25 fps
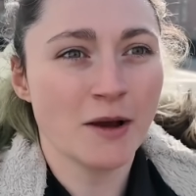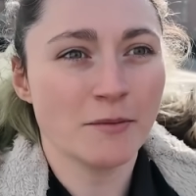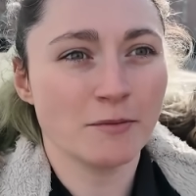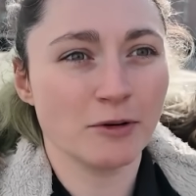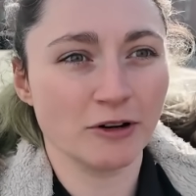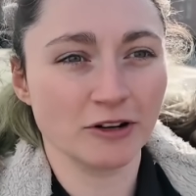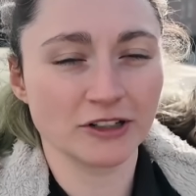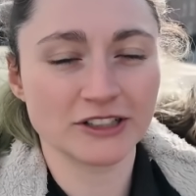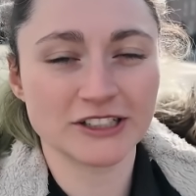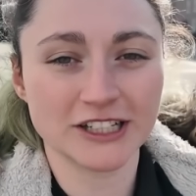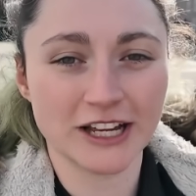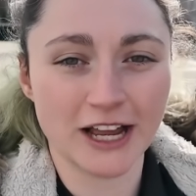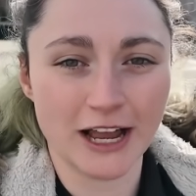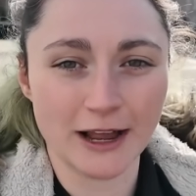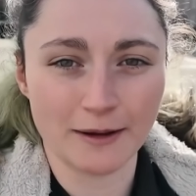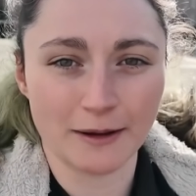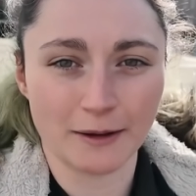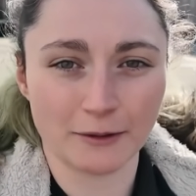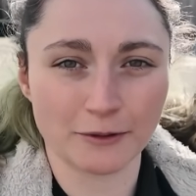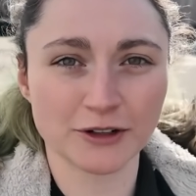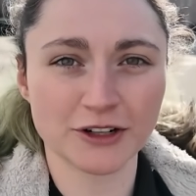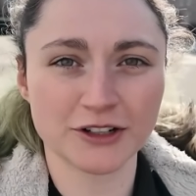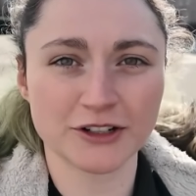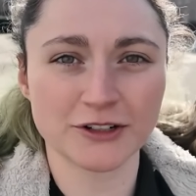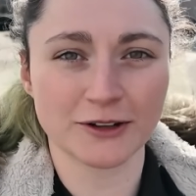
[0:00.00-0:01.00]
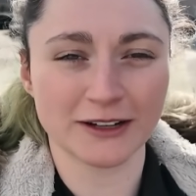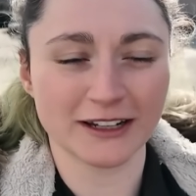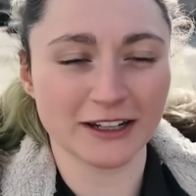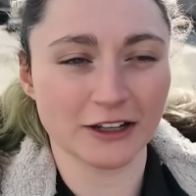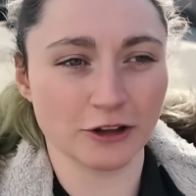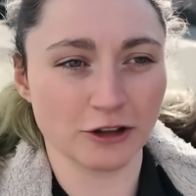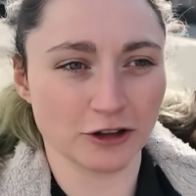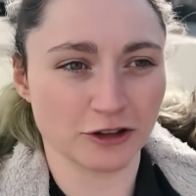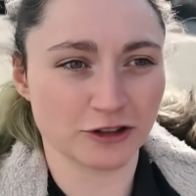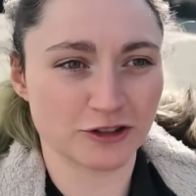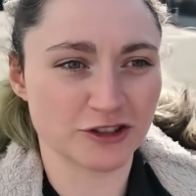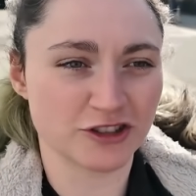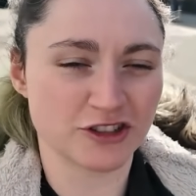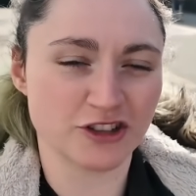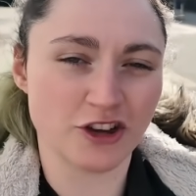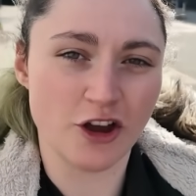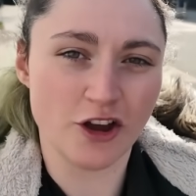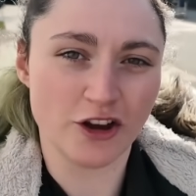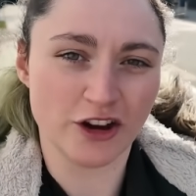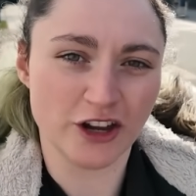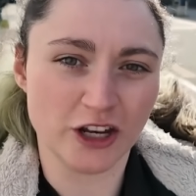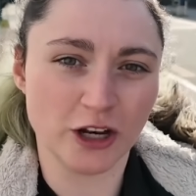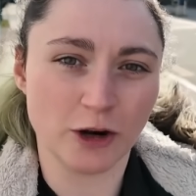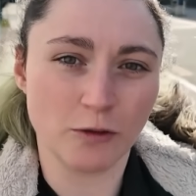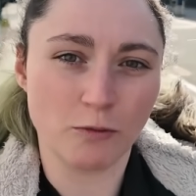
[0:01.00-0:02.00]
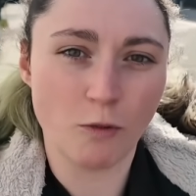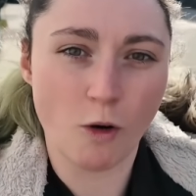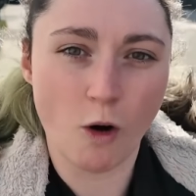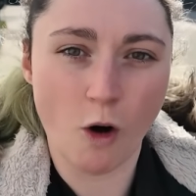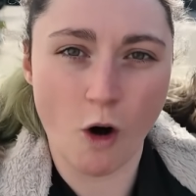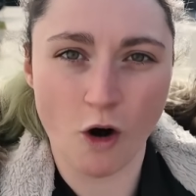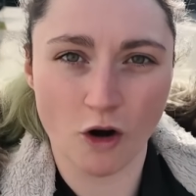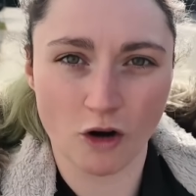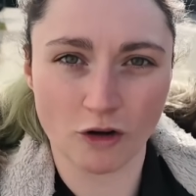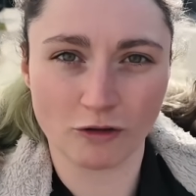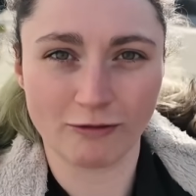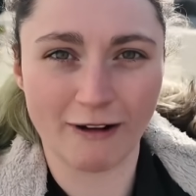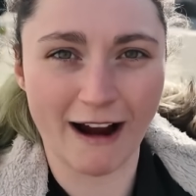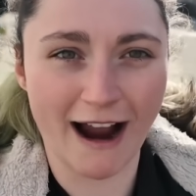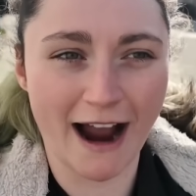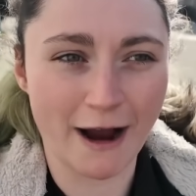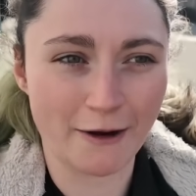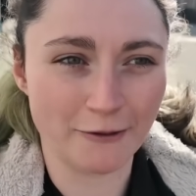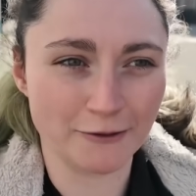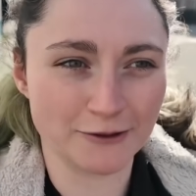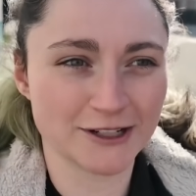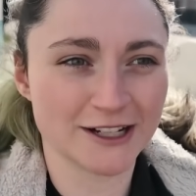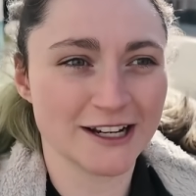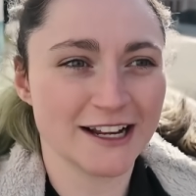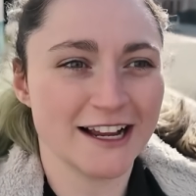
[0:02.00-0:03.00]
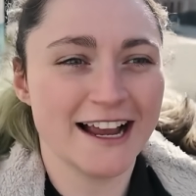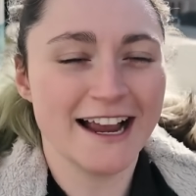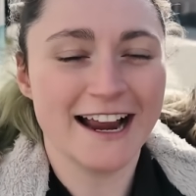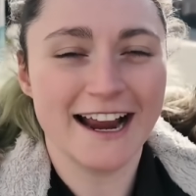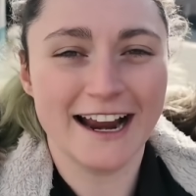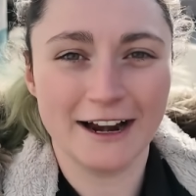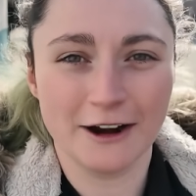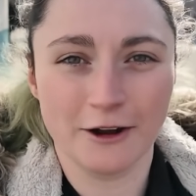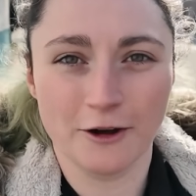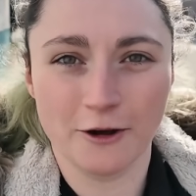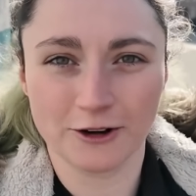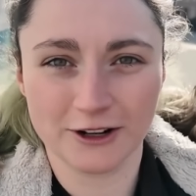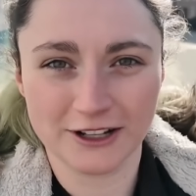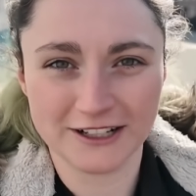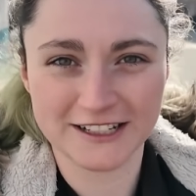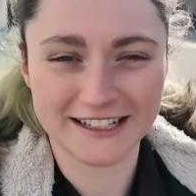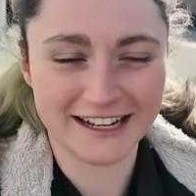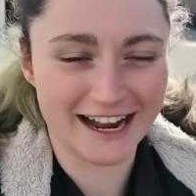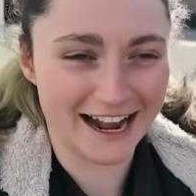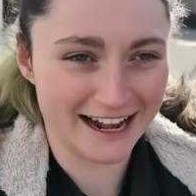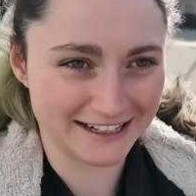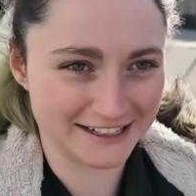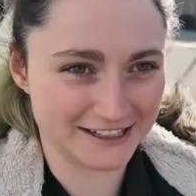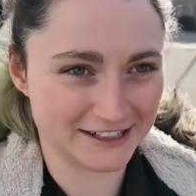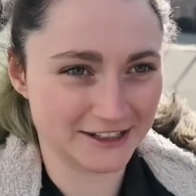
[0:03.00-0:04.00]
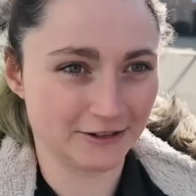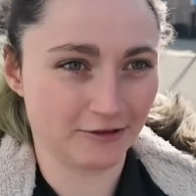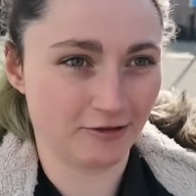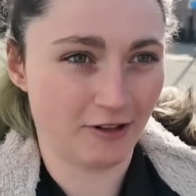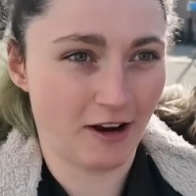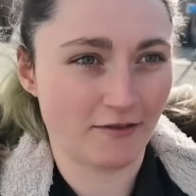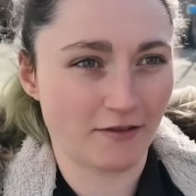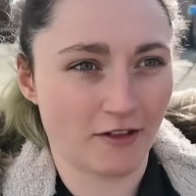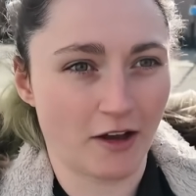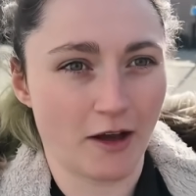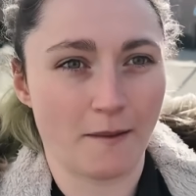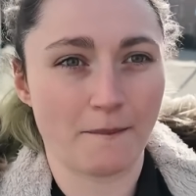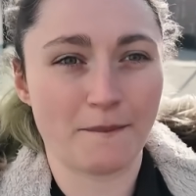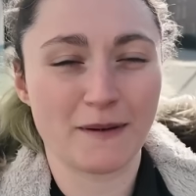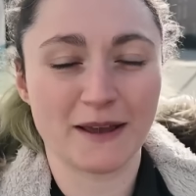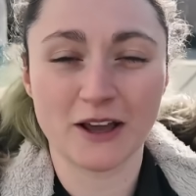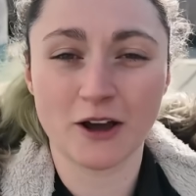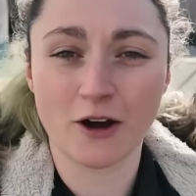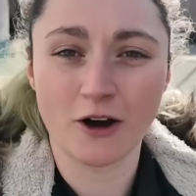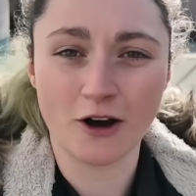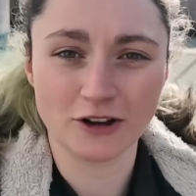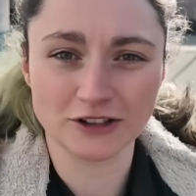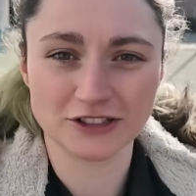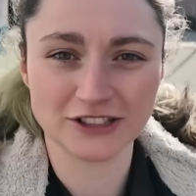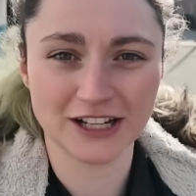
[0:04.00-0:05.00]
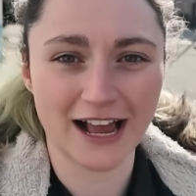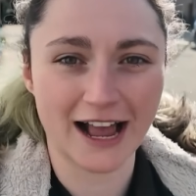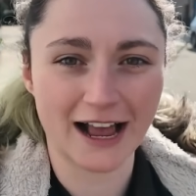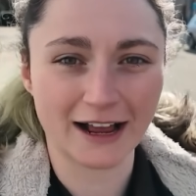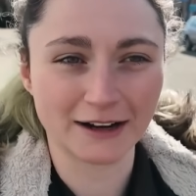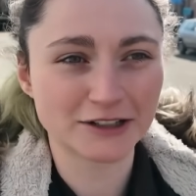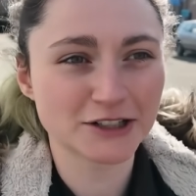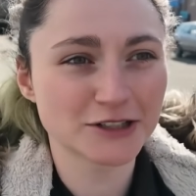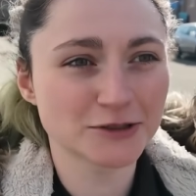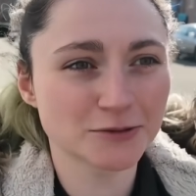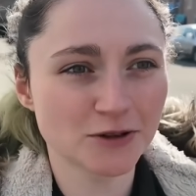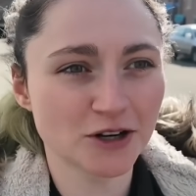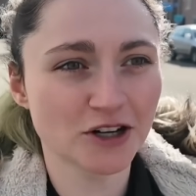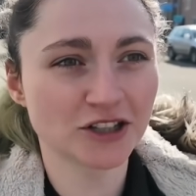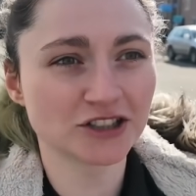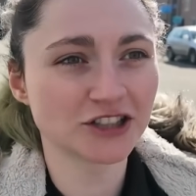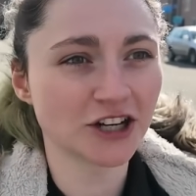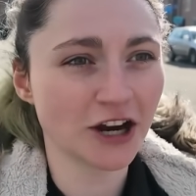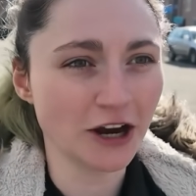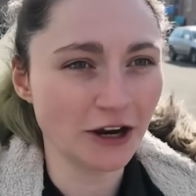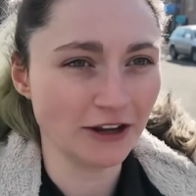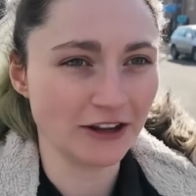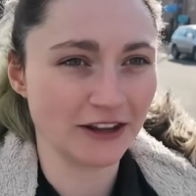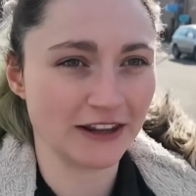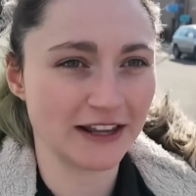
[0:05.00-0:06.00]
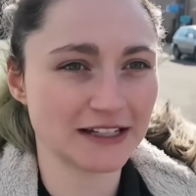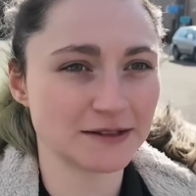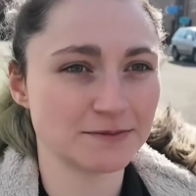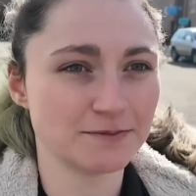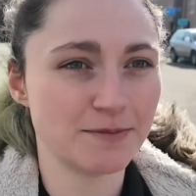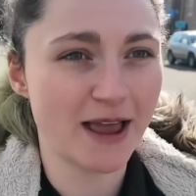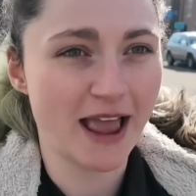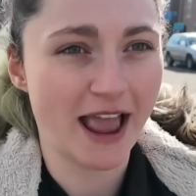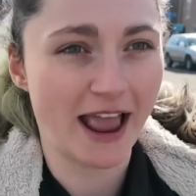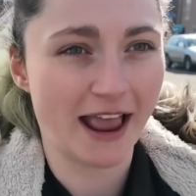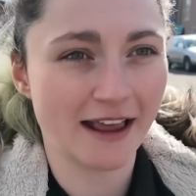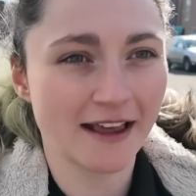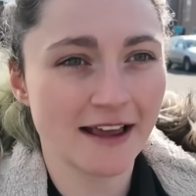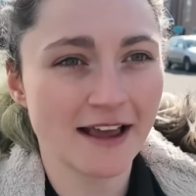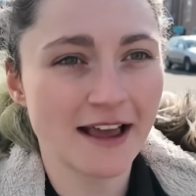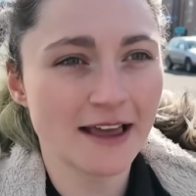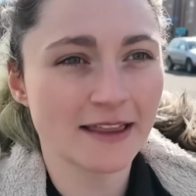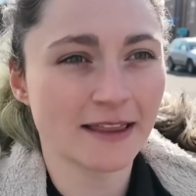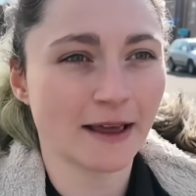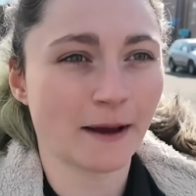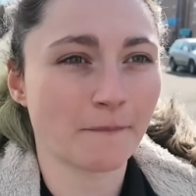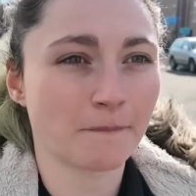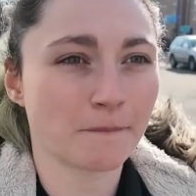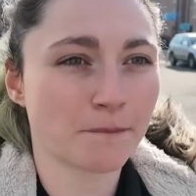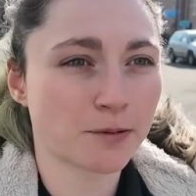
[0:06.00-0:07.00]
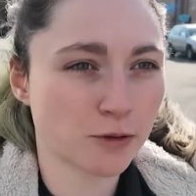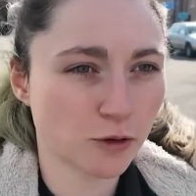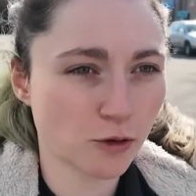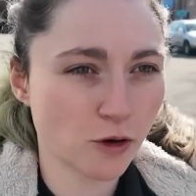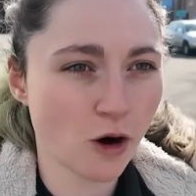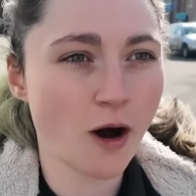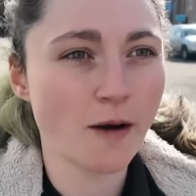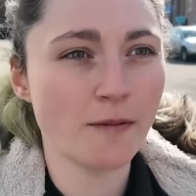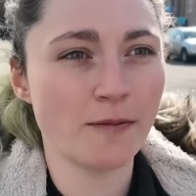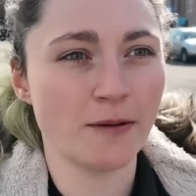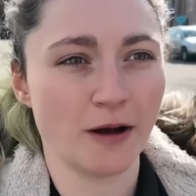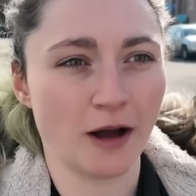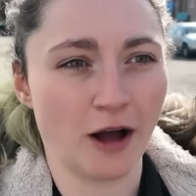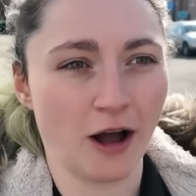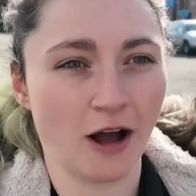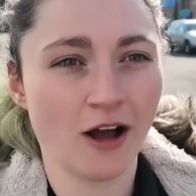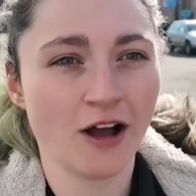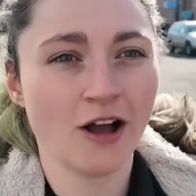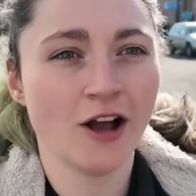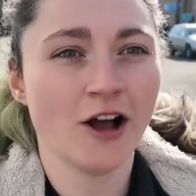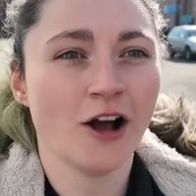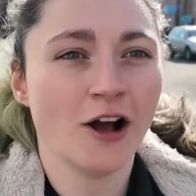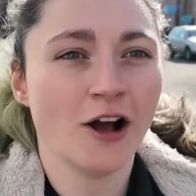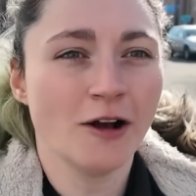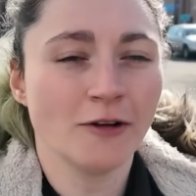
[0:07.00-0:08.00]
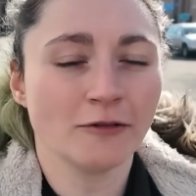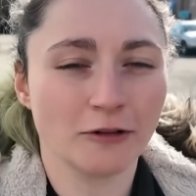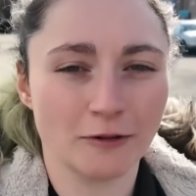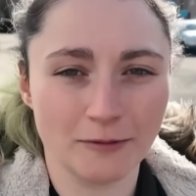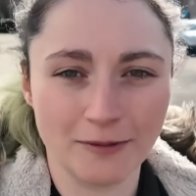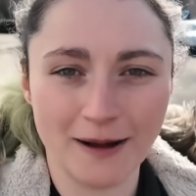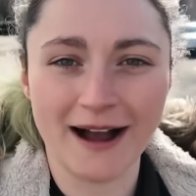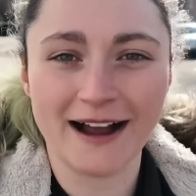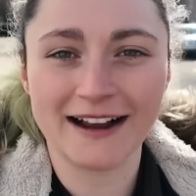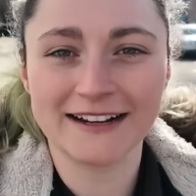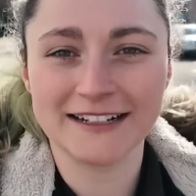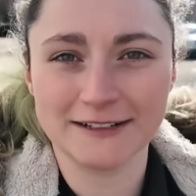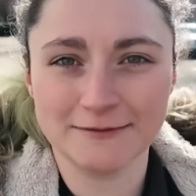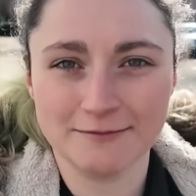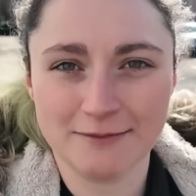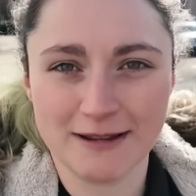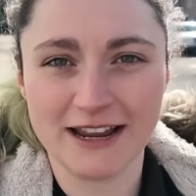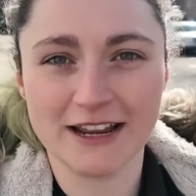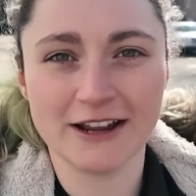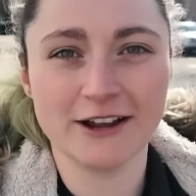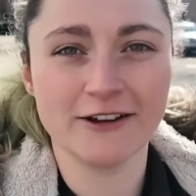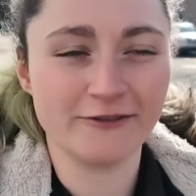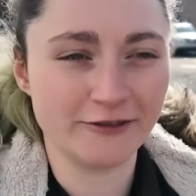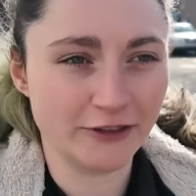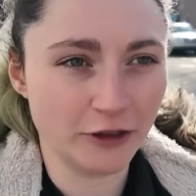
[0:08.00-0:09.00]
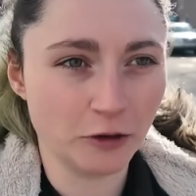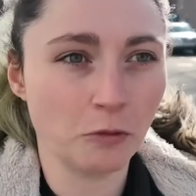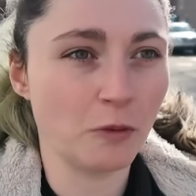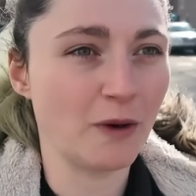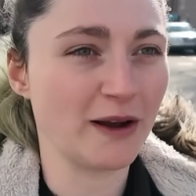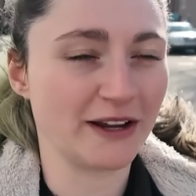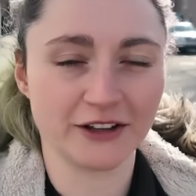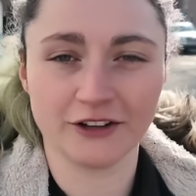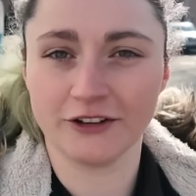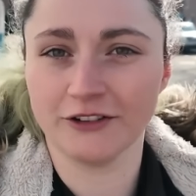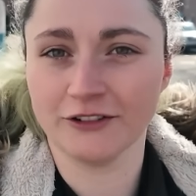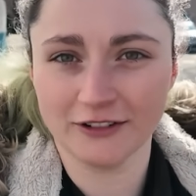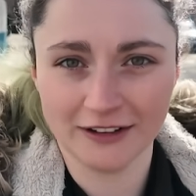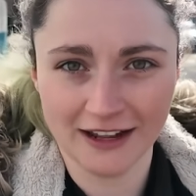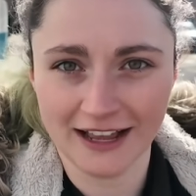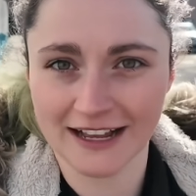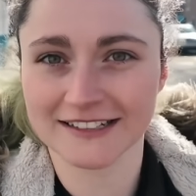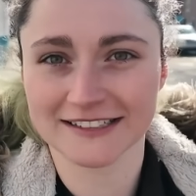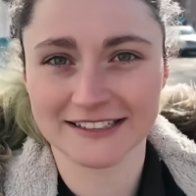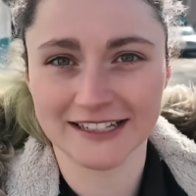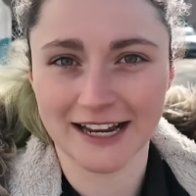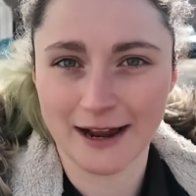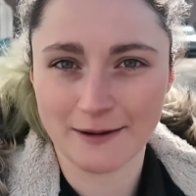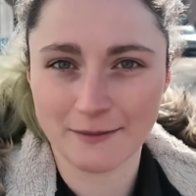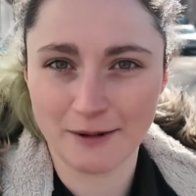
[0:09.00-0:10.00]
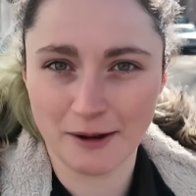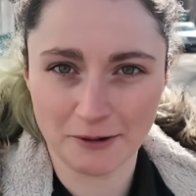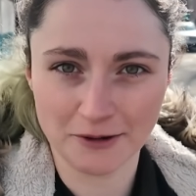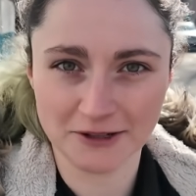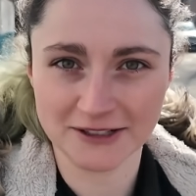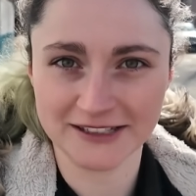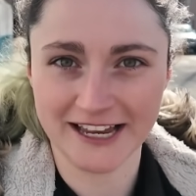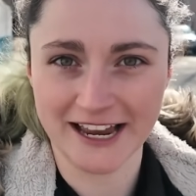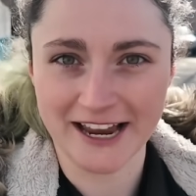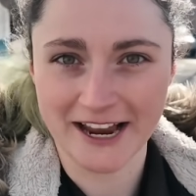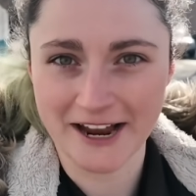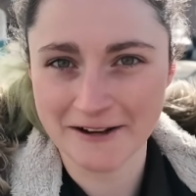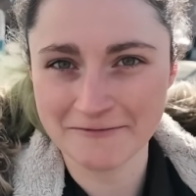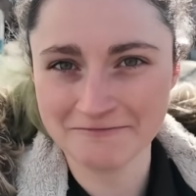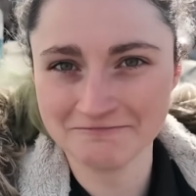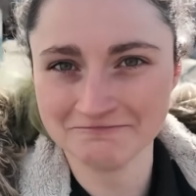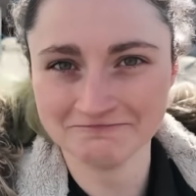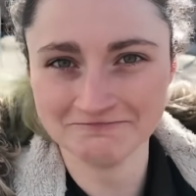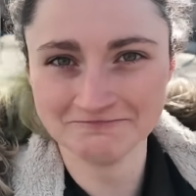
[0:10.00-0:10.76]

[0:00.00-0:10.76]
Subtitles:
but I'm going to do a little circular walk round in order to get to the river, because I just want to show you this bit that proper reminded me of the Wigan last time I was here.